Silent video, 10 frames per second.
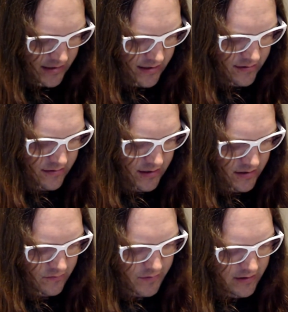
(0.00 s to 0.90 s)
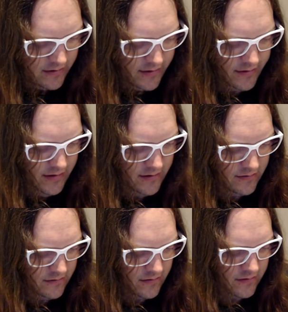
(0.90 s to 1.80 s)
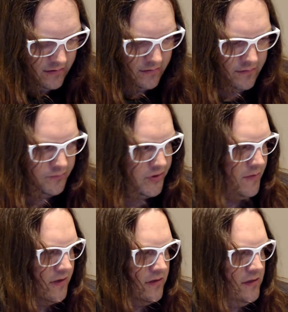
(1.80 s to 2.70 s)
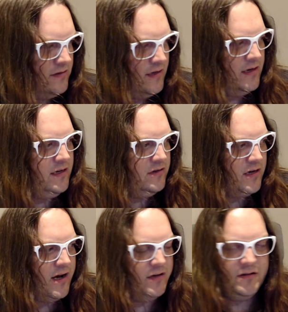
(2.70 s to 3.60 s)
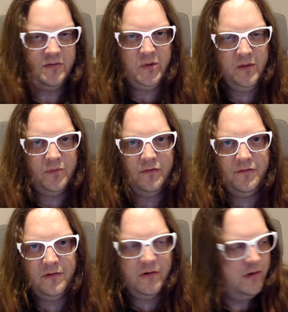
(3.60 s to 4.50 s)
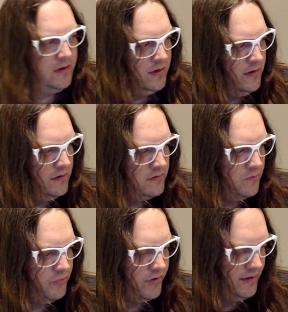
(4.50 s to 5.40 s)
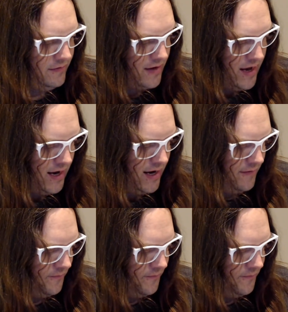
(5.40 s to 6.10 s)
And I think the premise is that he charges people to breathe air,